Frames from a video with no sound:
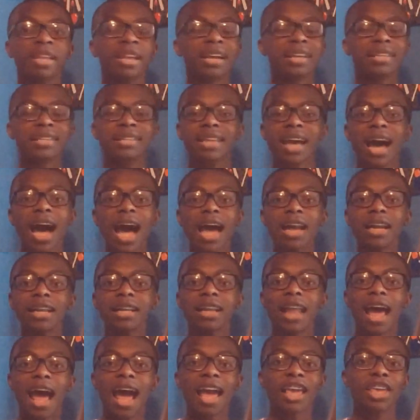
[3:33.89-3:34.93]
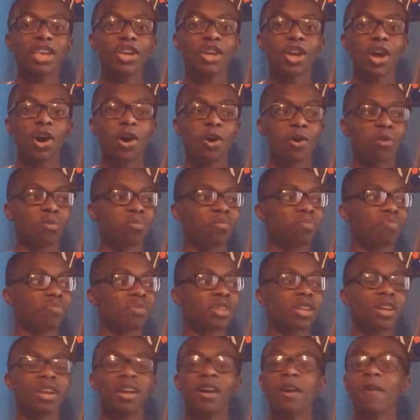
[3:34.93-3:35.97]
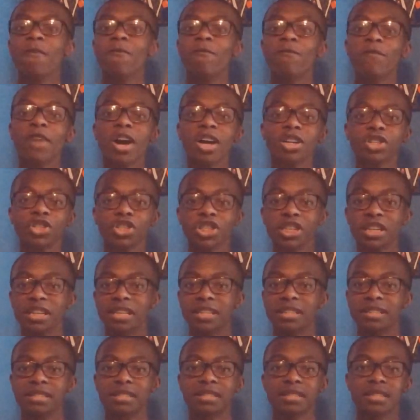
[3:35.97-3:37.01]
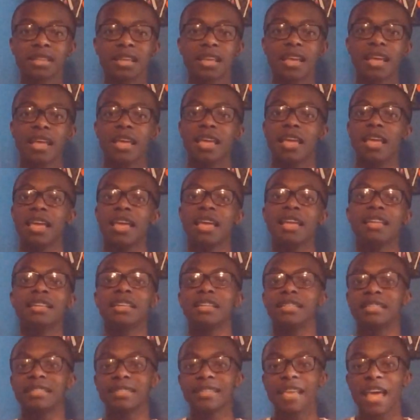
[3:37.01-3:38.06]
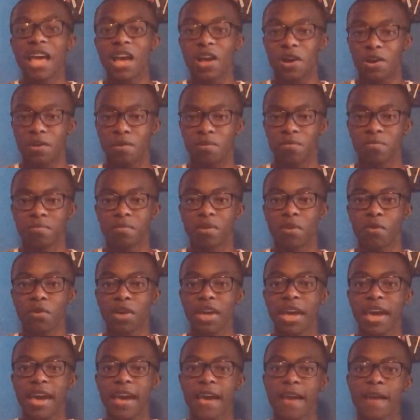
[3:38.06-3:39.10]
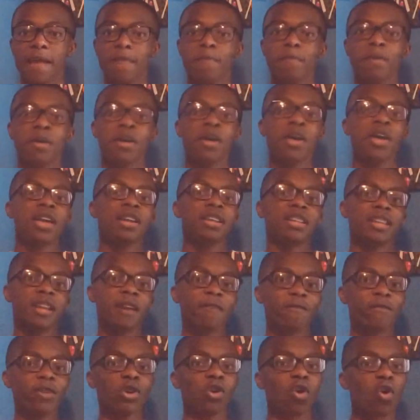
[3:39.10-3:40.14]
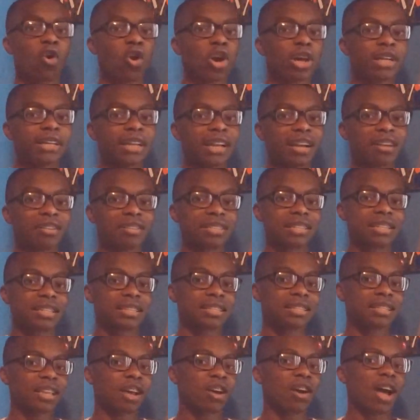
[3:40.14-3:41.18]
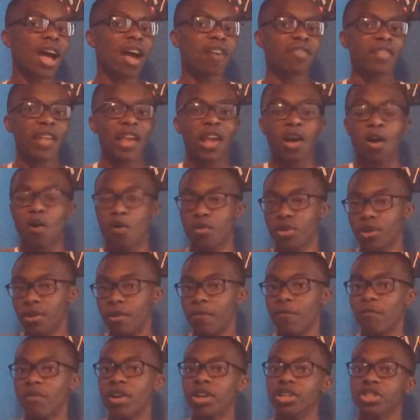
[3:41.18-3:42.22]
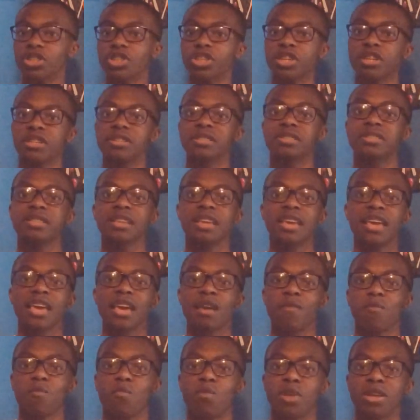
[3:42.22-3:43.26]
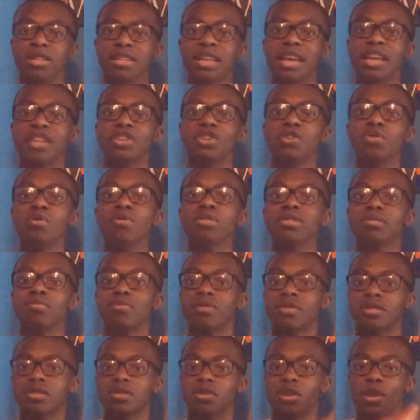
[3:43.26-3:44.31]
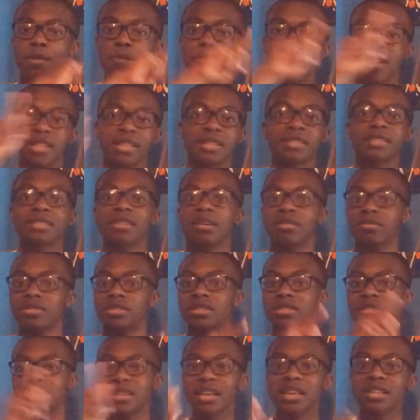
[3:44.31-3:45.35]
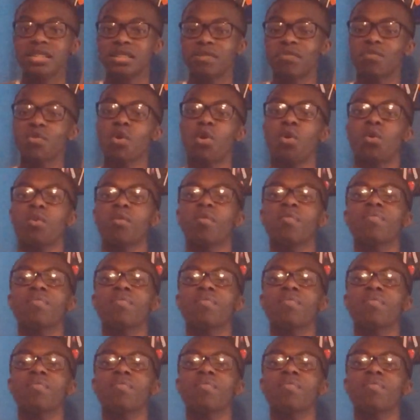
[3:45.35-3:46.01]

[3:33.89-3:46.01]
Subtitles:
It's kind of like, functions in the cell, okay? Different organelles in the cell have their own little functions, and what they do is what's going to make the cell successful.